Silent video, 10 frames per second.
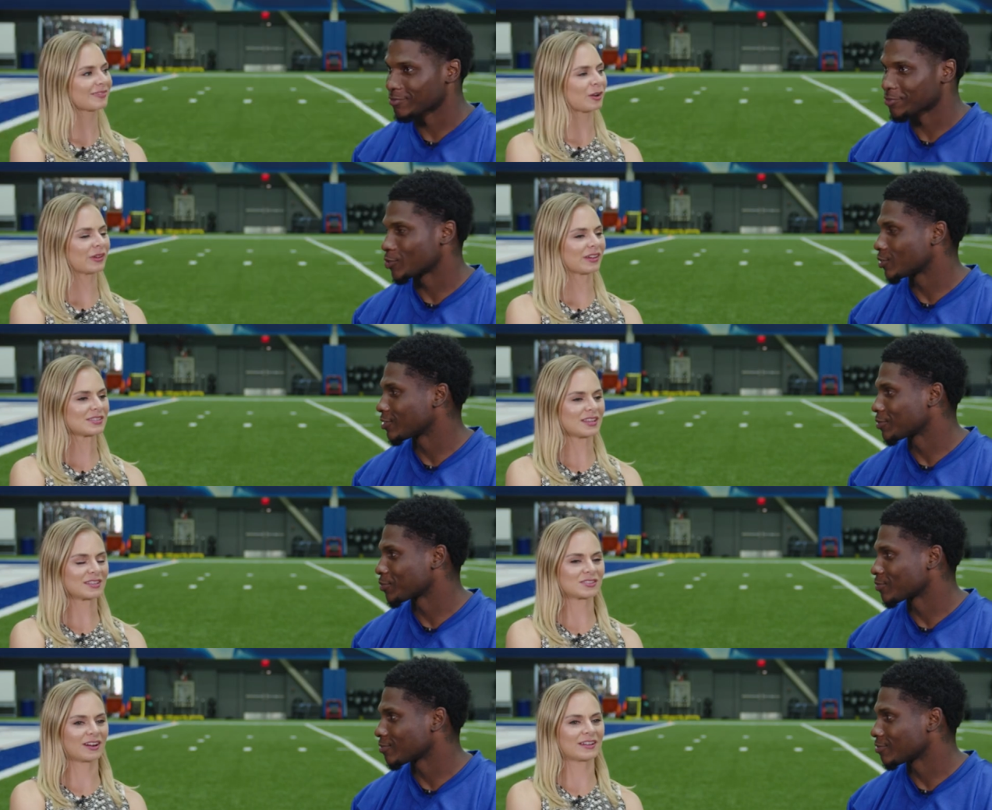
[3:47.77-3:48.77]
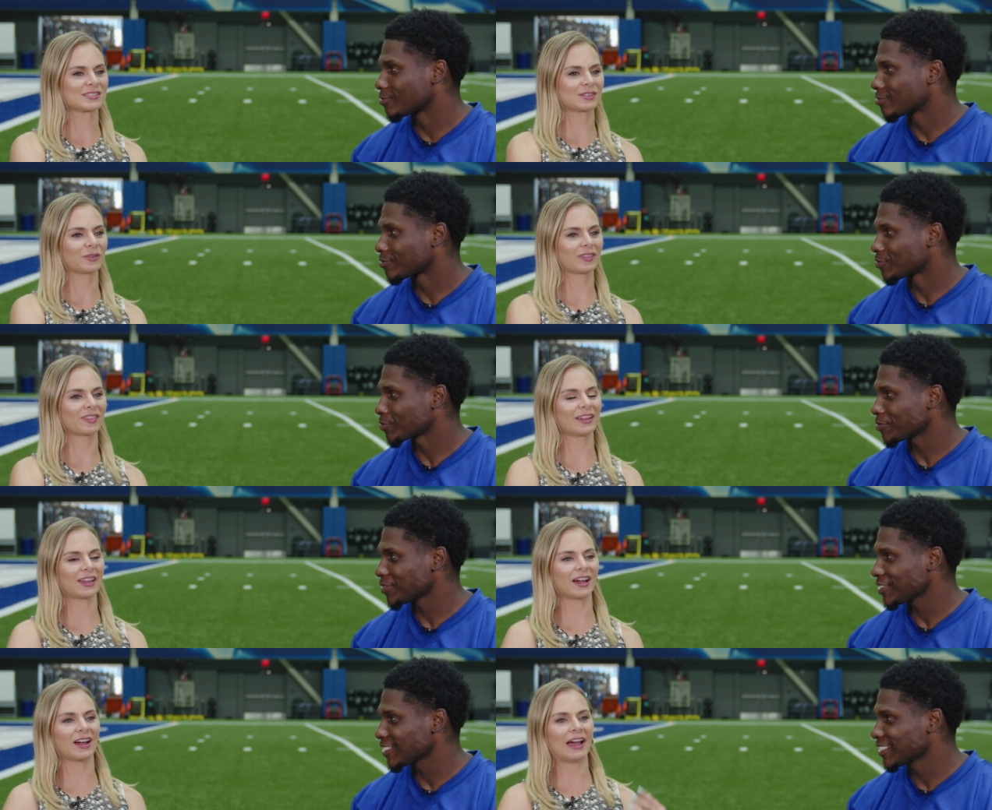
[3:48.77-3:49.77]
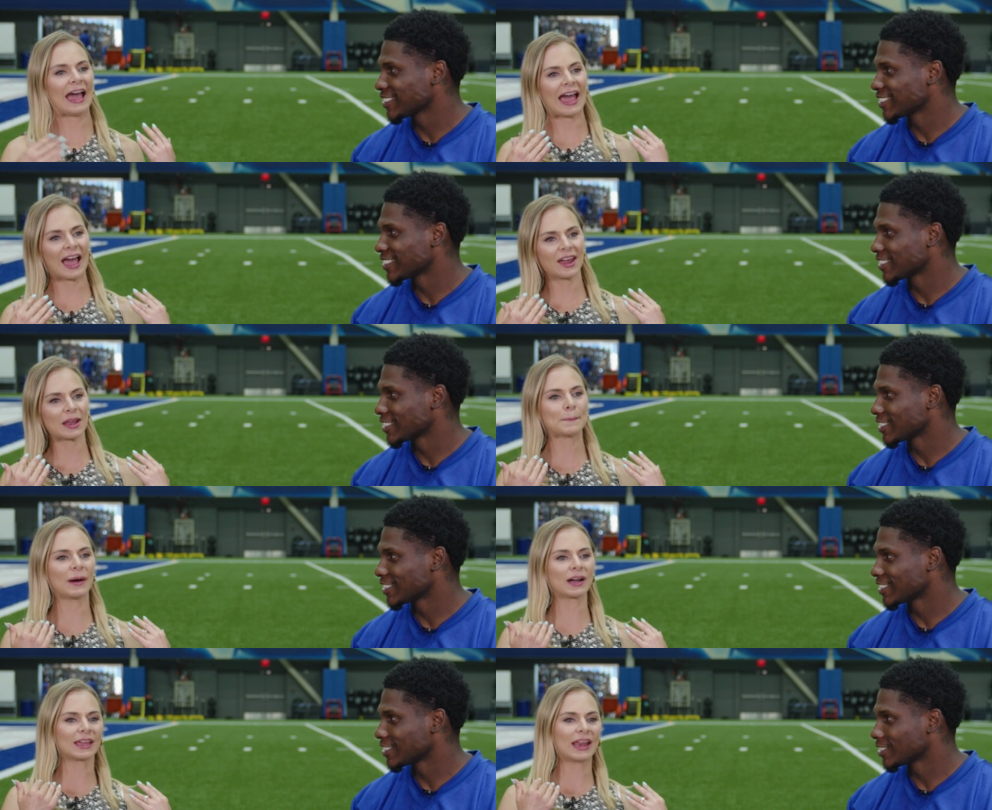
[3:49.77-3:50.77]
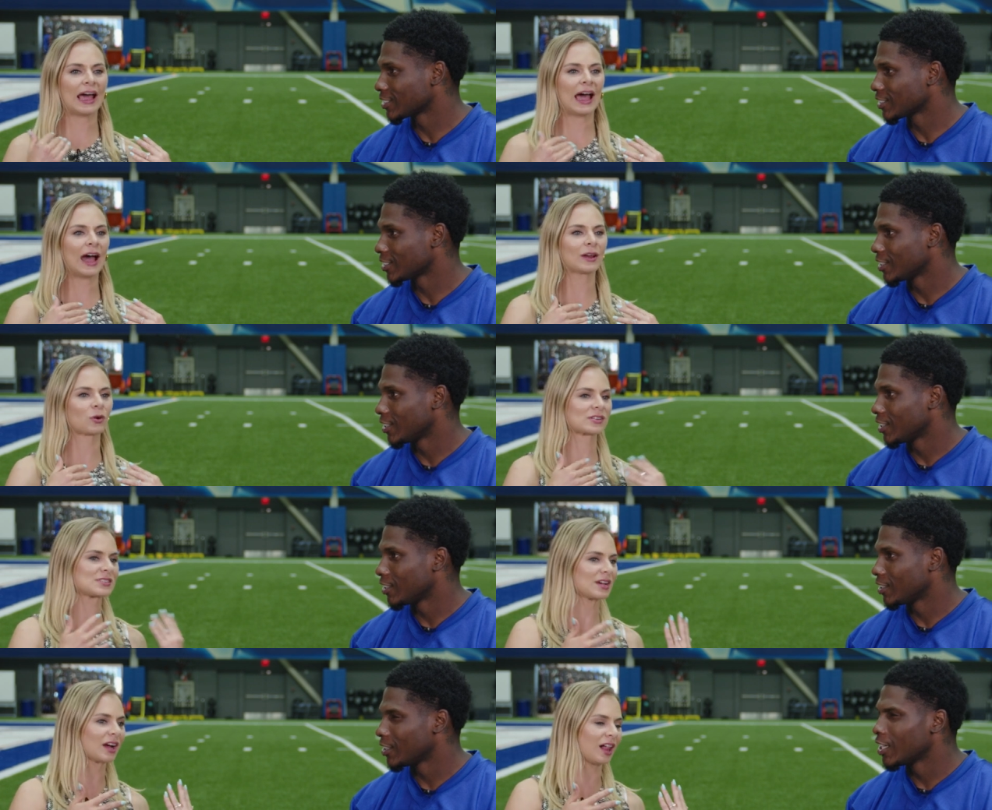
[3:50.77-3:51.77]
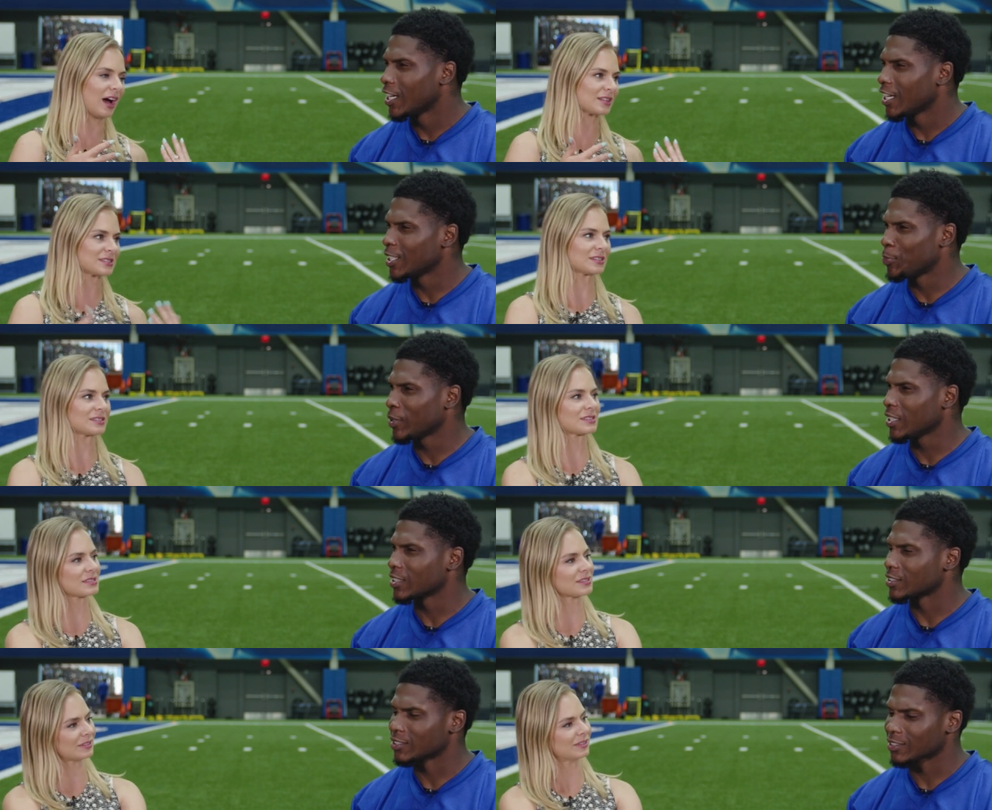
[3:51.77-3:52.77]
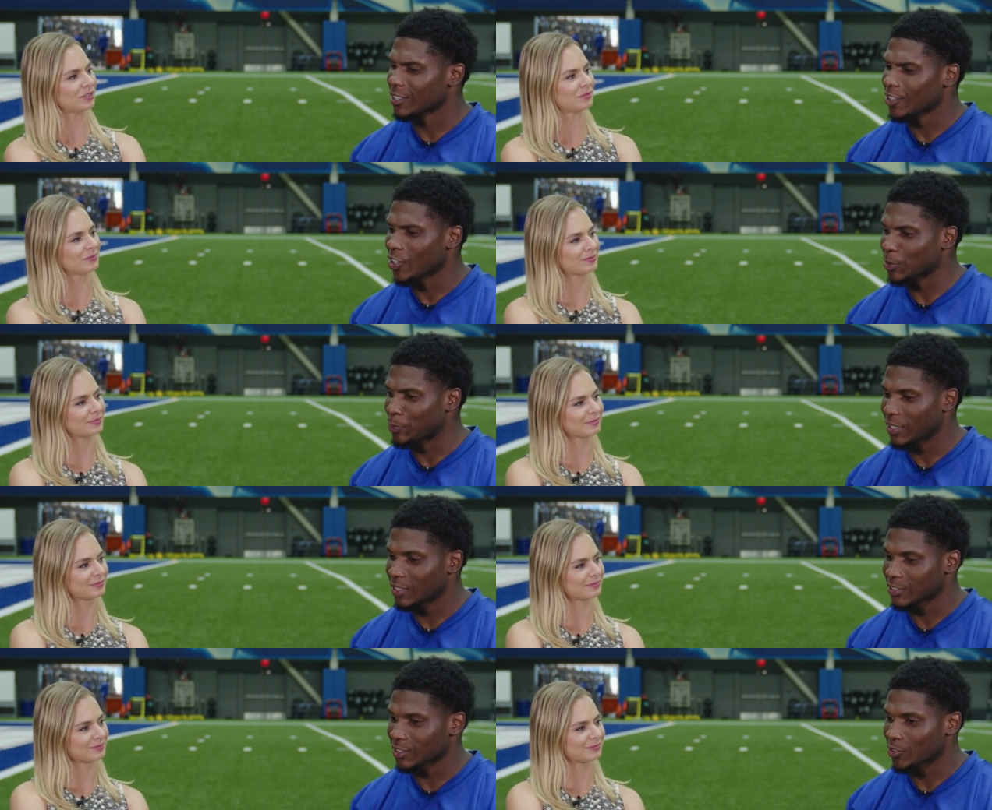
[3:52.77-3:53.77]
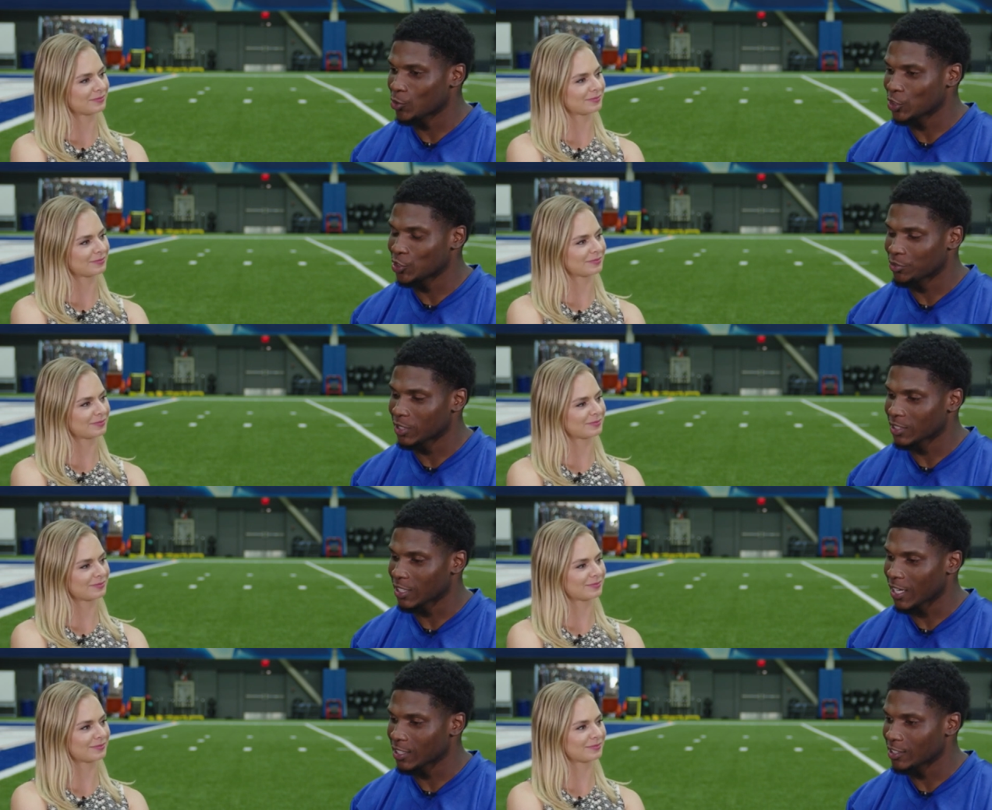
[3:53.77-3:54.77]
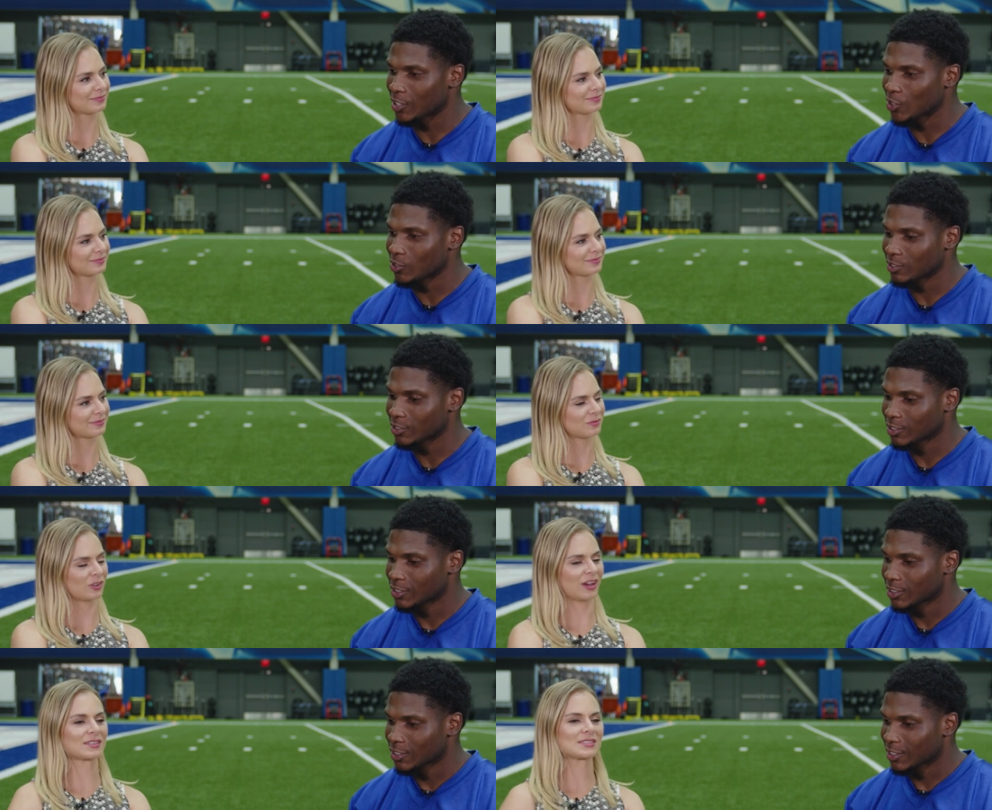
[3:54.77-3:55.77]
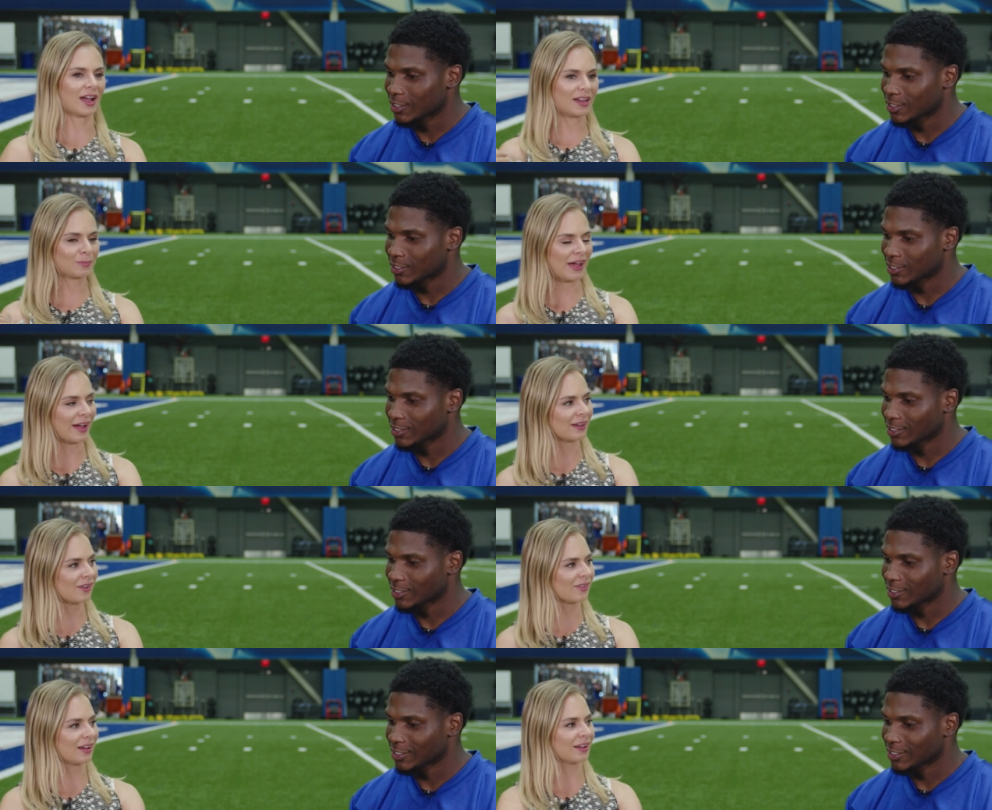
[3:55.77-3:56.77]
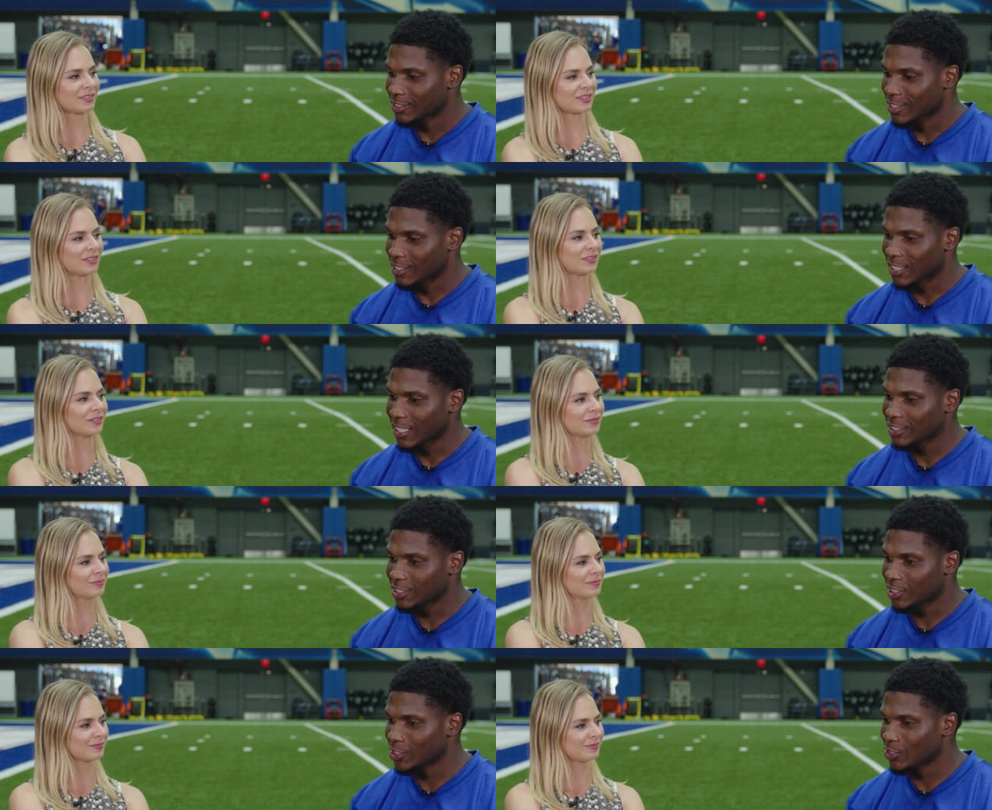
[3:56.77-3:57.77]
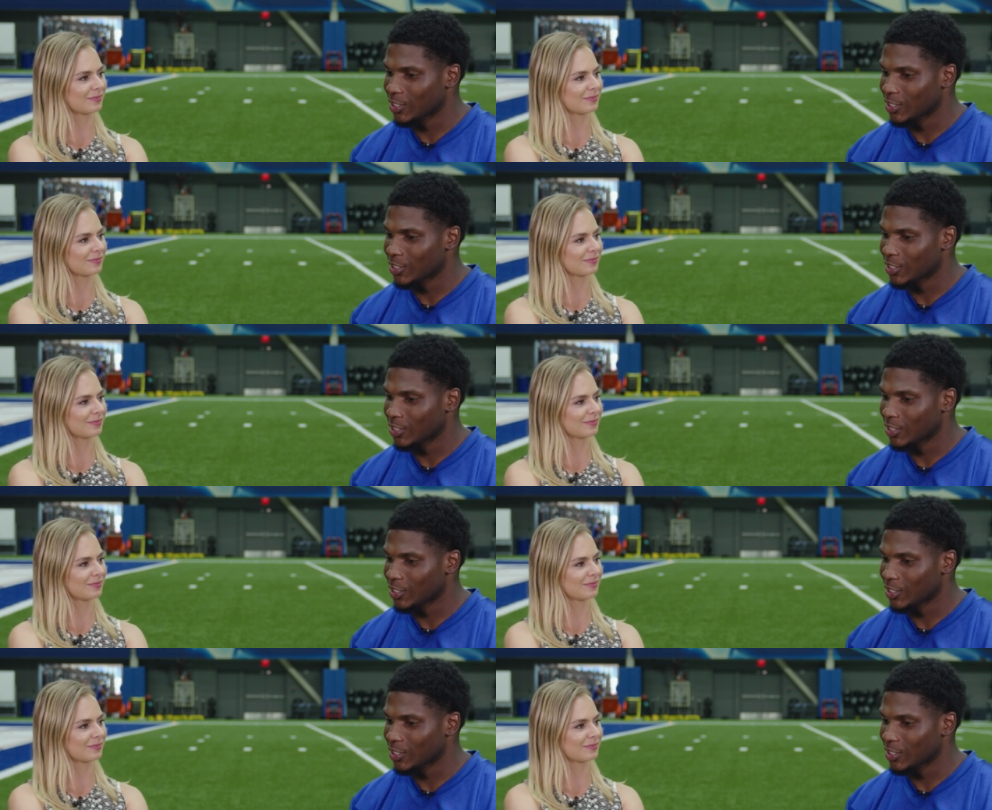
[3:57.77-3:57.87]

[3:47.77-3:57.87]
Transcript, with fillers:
Speaker 1: Uh, Are we accessorizing with like a hat, a bucket hat, or sunglasses? It
Speaker 2: depends. It all depends on what you're feeling like, you know.
Speaker 1: We got a side bag going on too. A nice
Speaker 2: chill